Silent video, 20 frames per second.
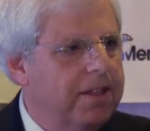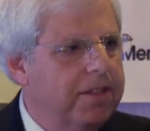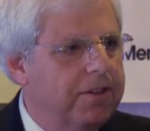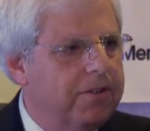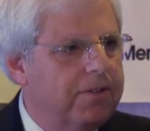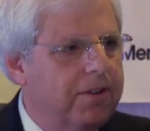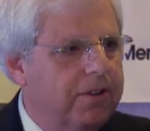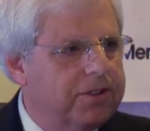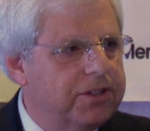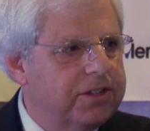
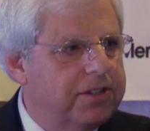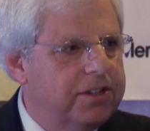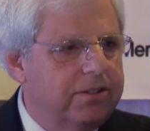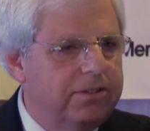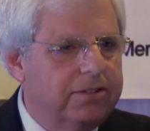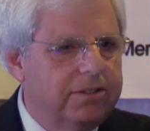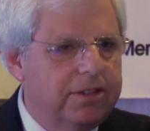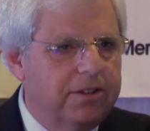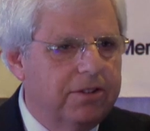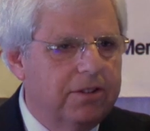there are
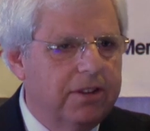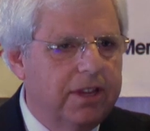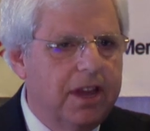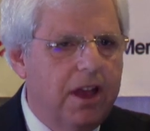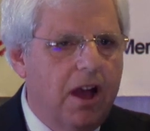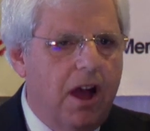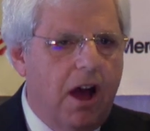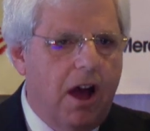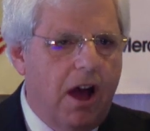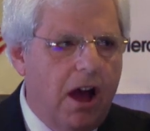still
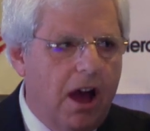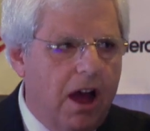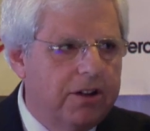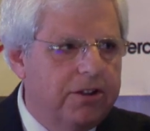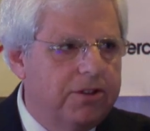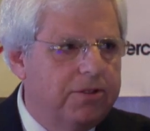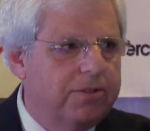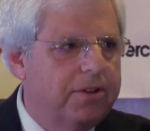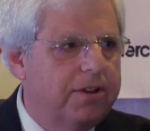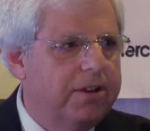nearly
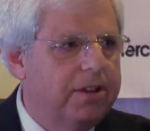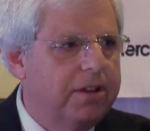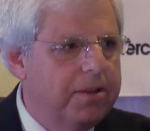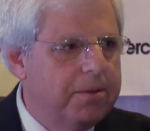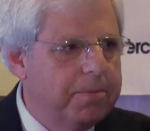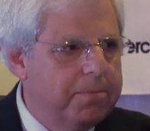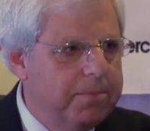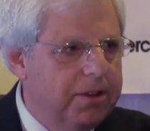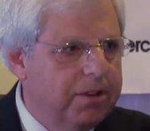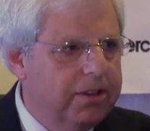
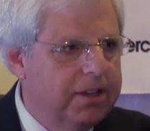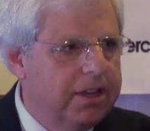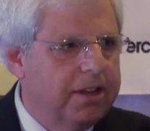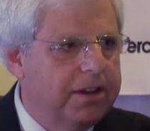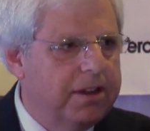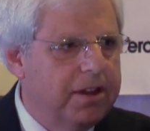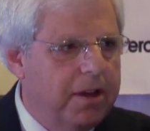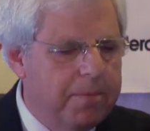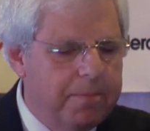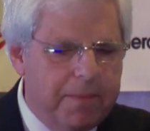100
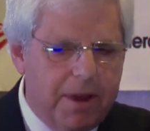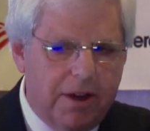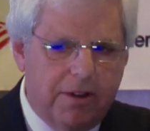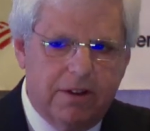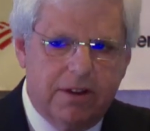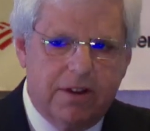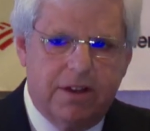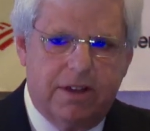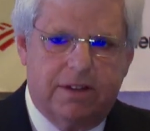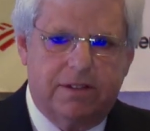million
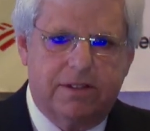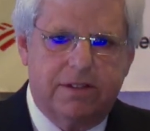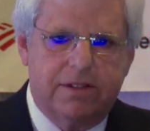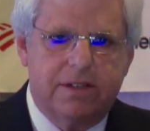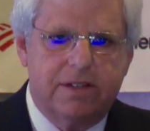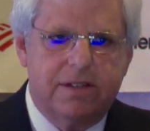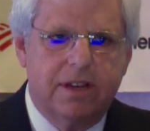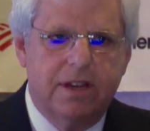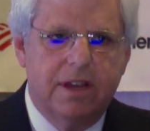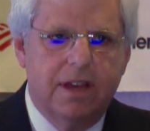
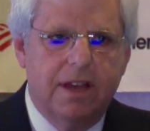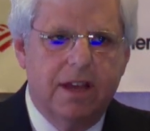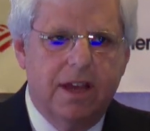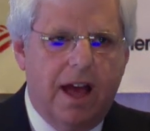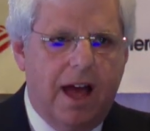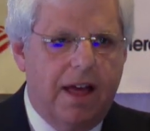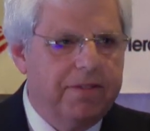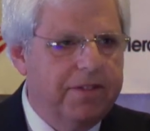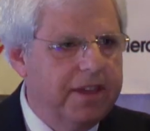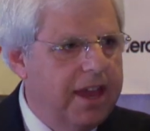Americans
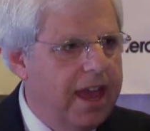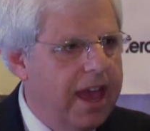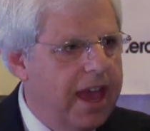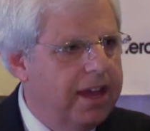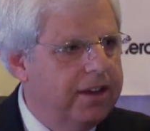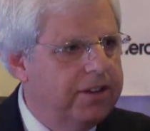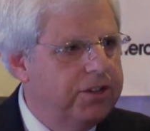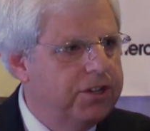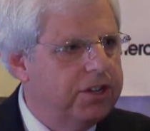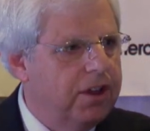on the
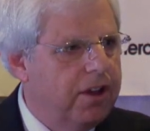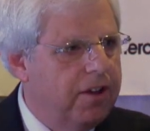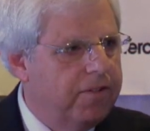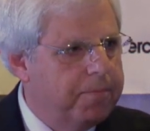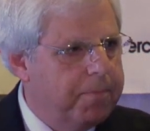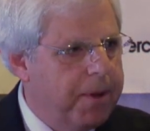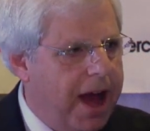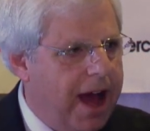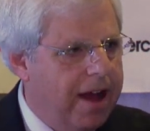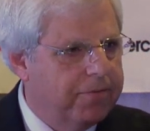edge
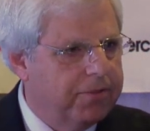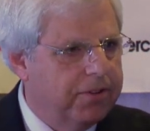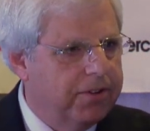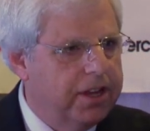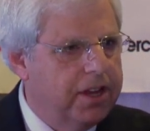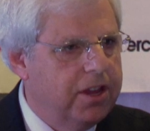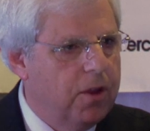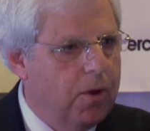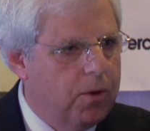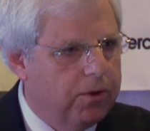of
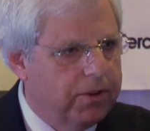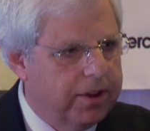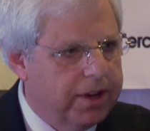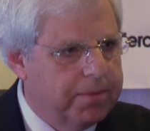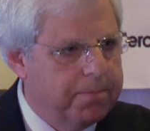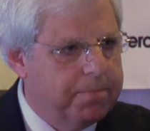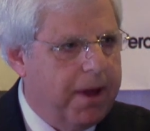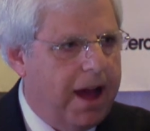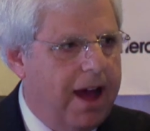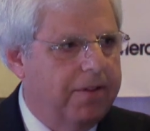poverty or
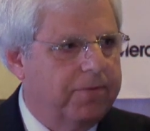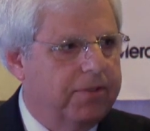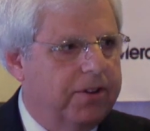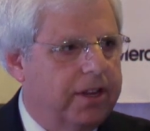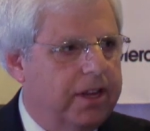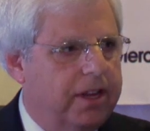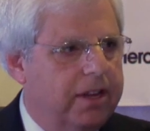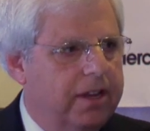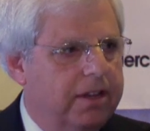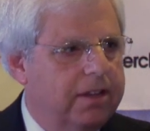in
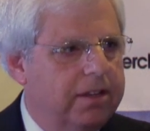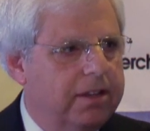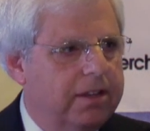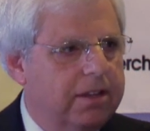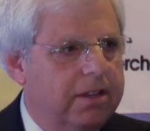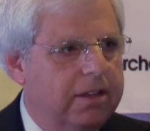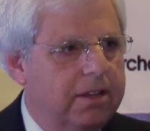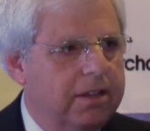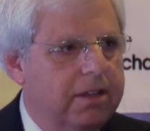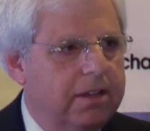poverty.
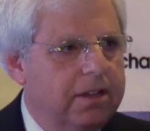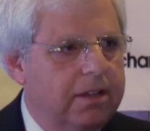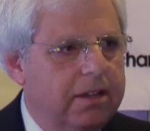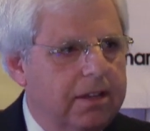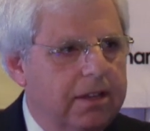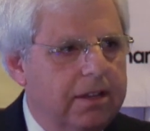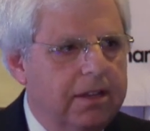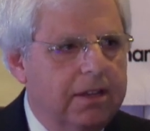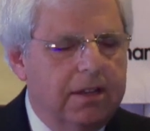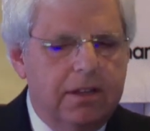
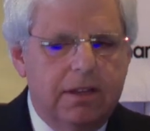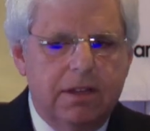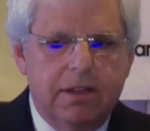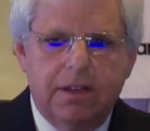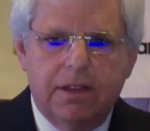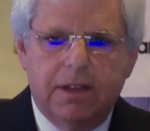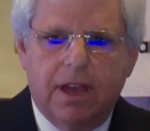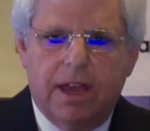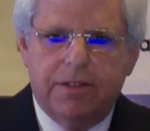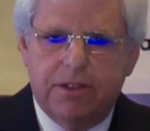
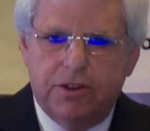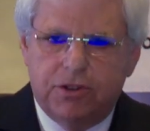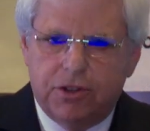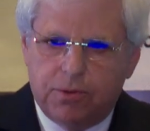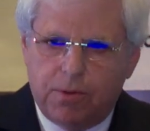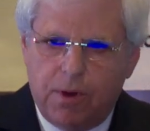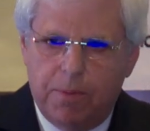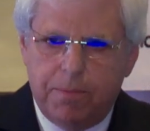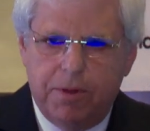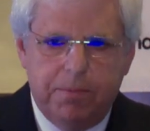And the
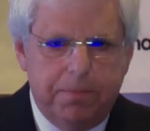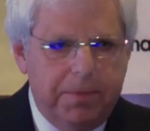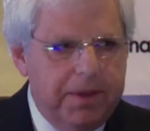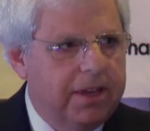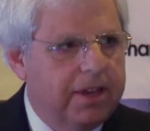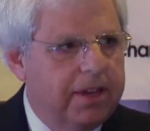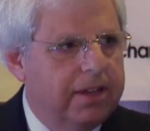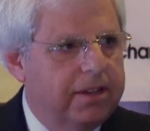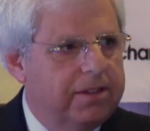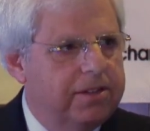trouble
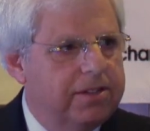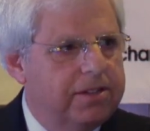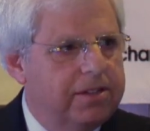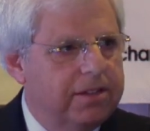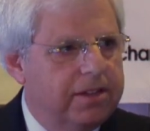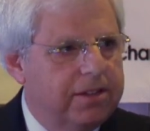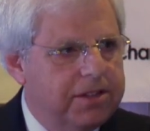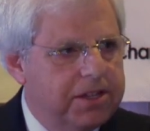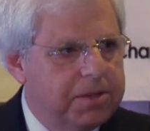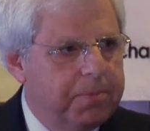begins
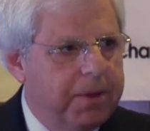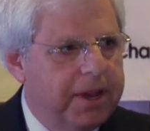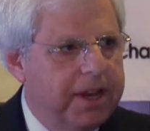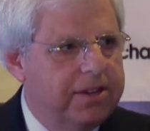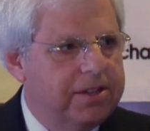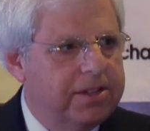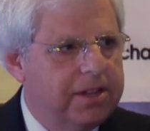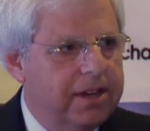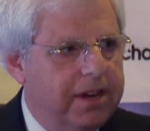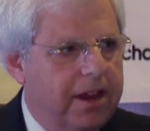in the
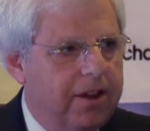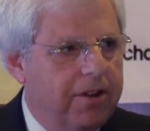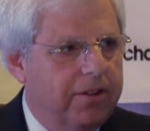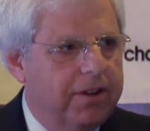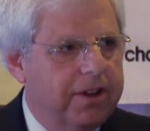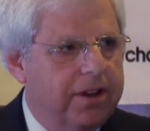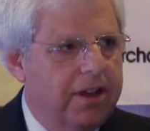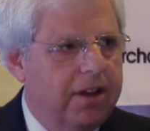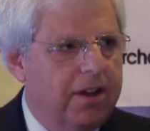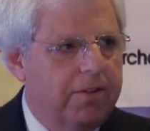space and
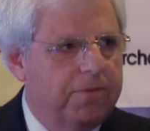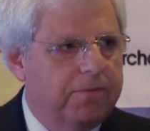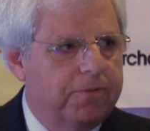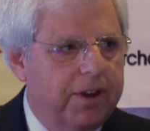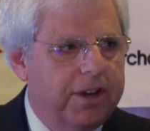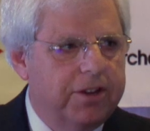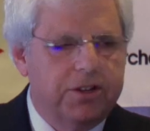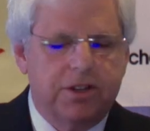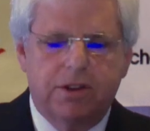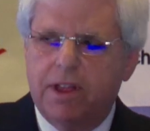area of
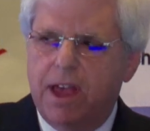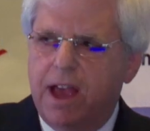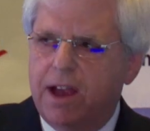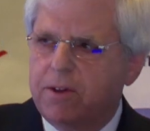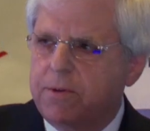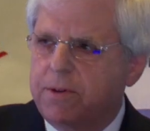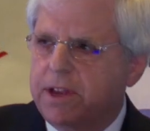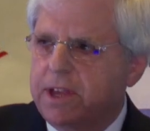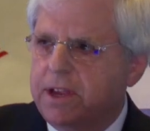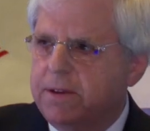racial
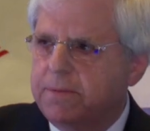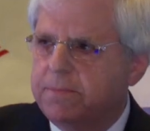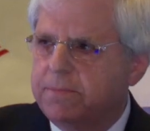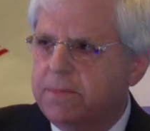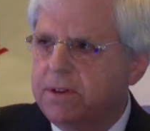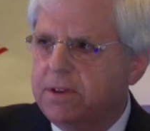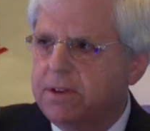equity,